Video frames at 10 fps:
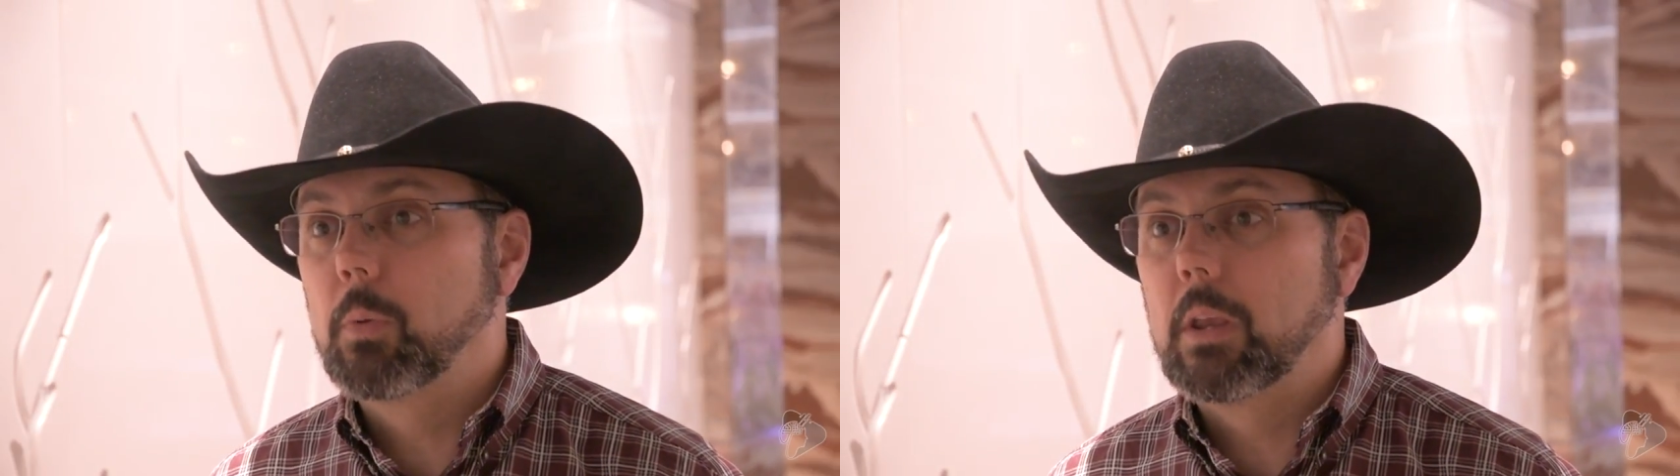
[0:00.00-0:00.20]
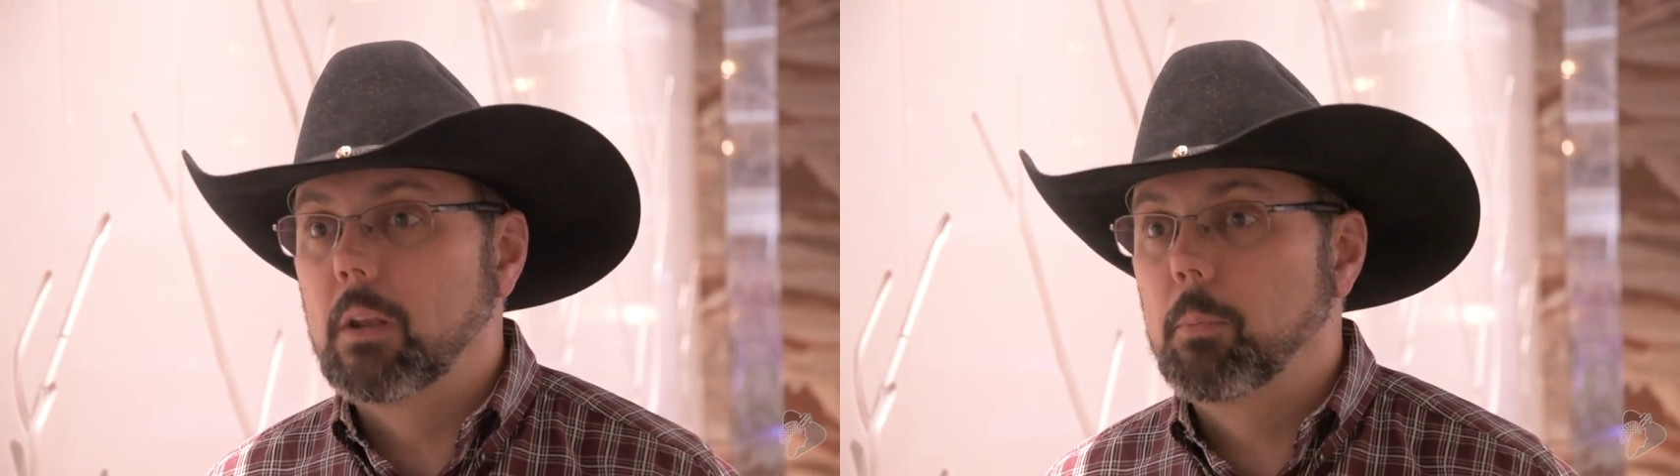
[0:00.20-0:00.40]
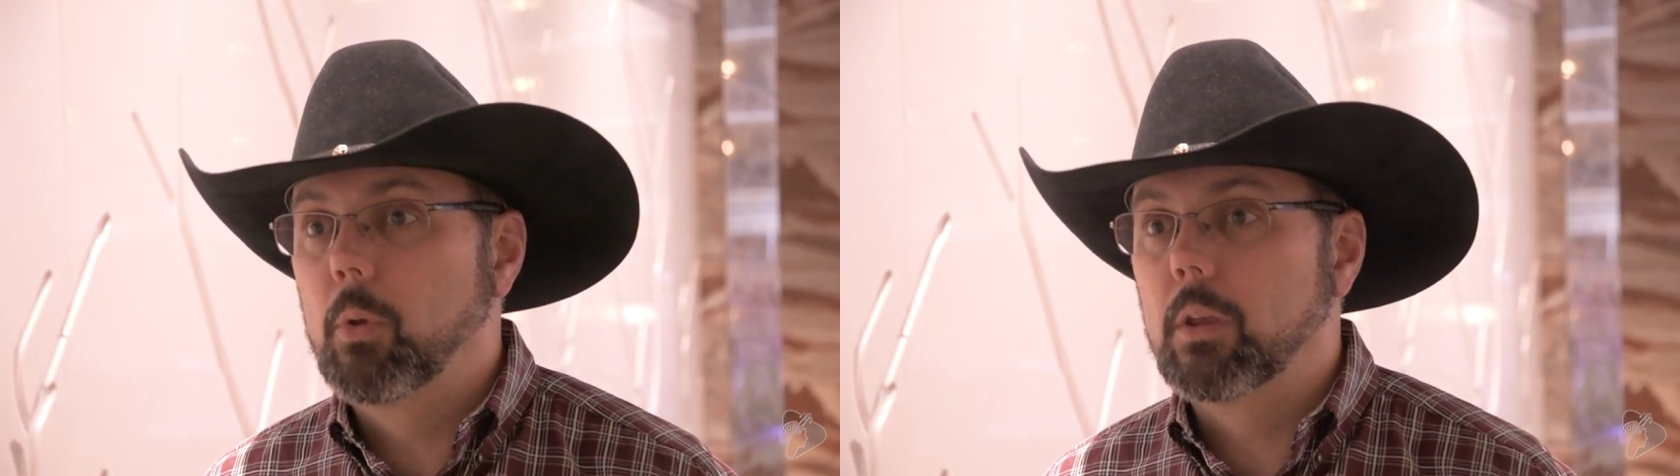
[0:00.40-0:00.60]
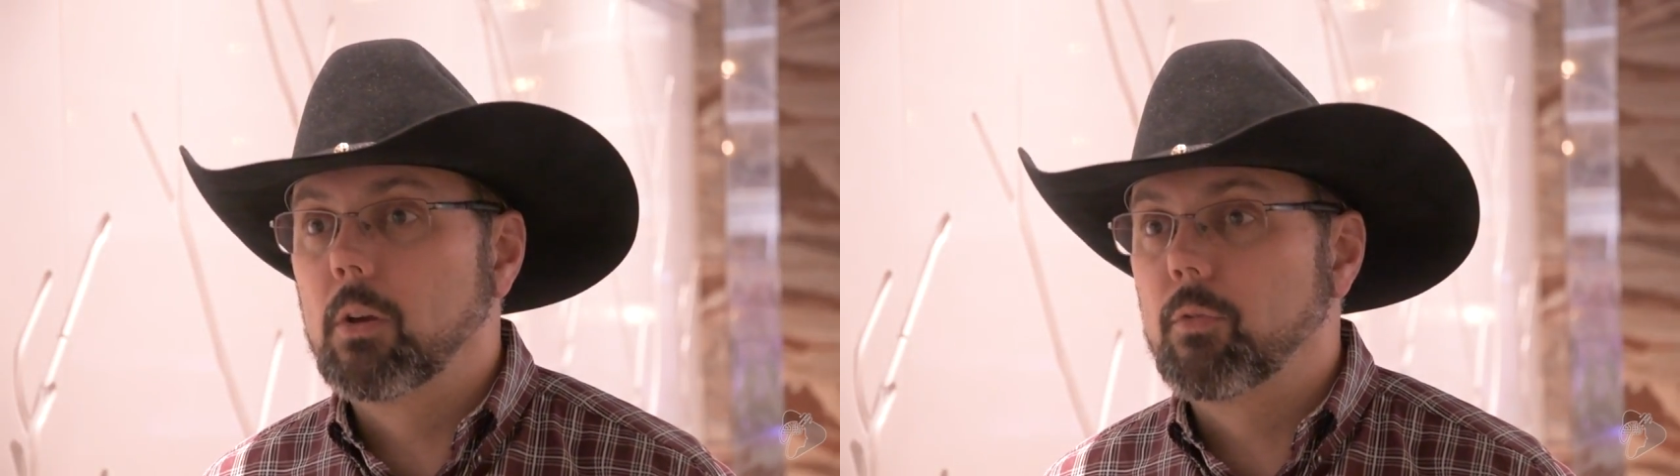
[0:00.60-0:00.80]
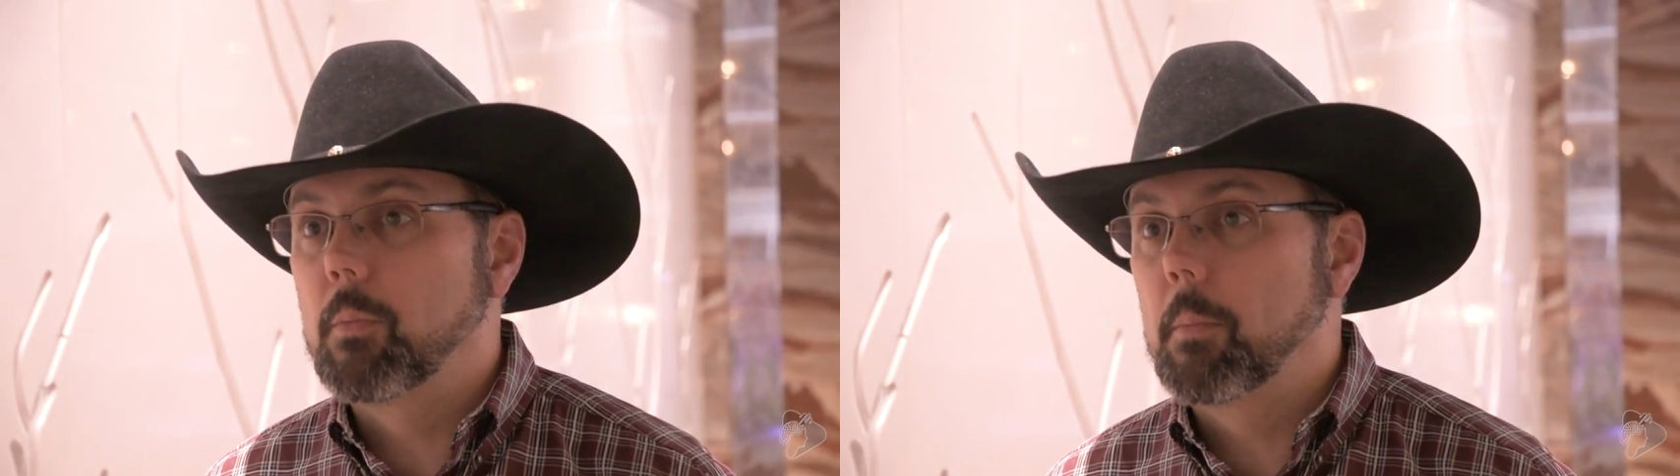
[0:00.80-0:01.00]
We can deploy
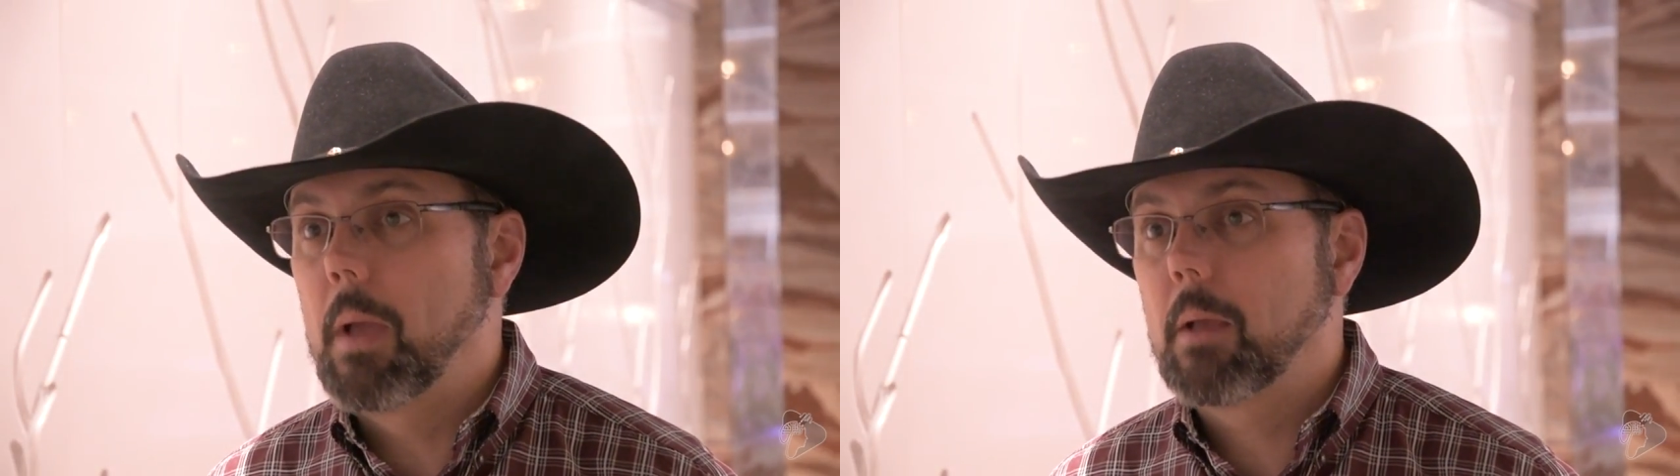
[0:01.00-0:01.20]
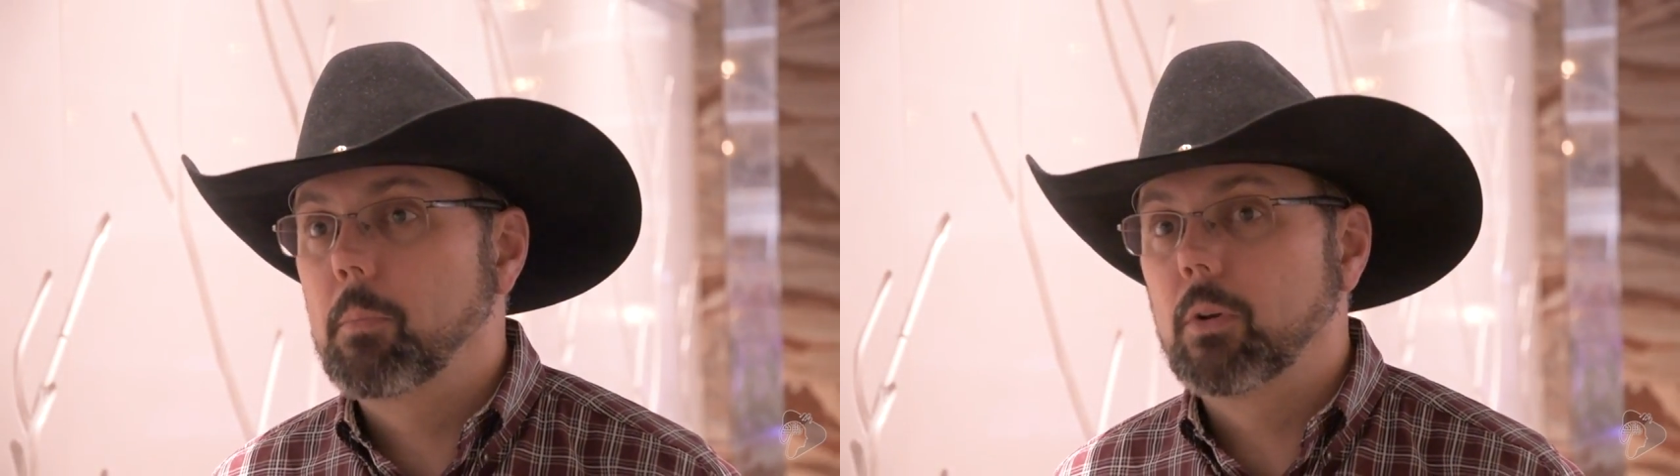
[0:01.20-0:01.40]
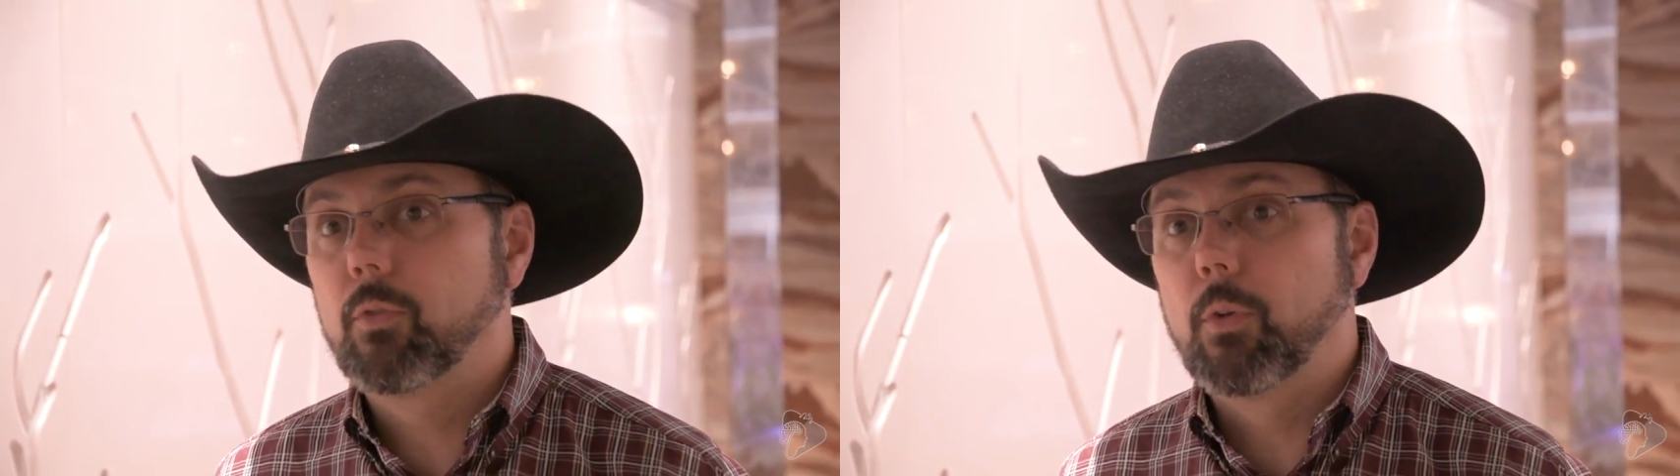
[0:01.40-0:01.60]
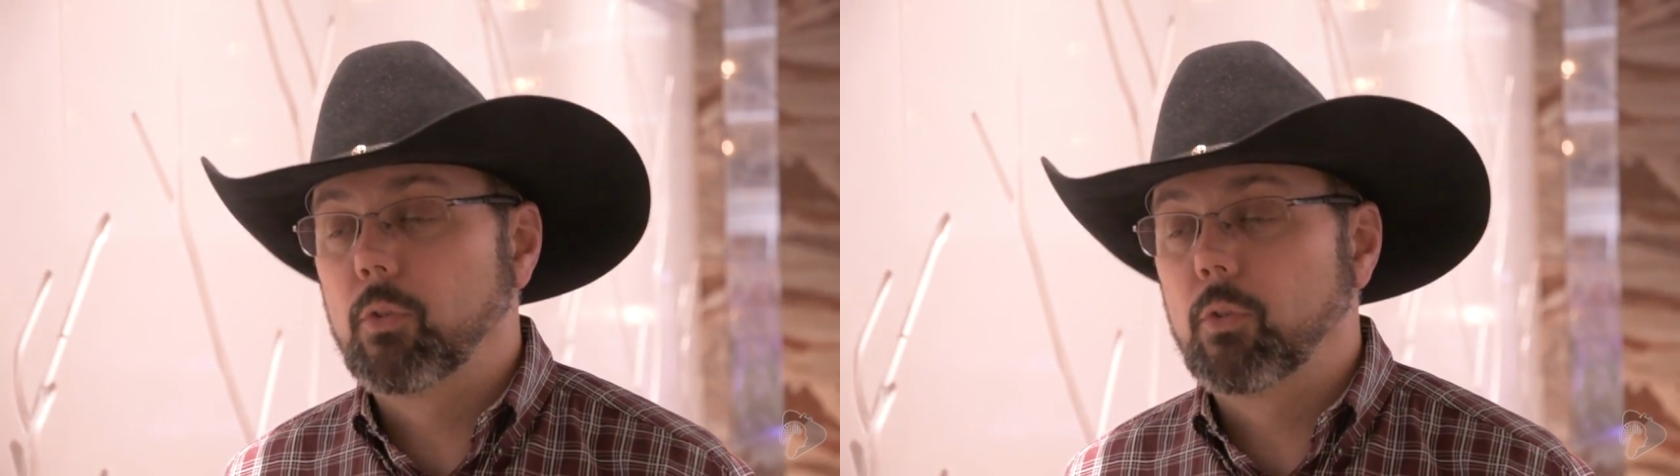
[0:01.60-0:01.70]
code from our MacBooks.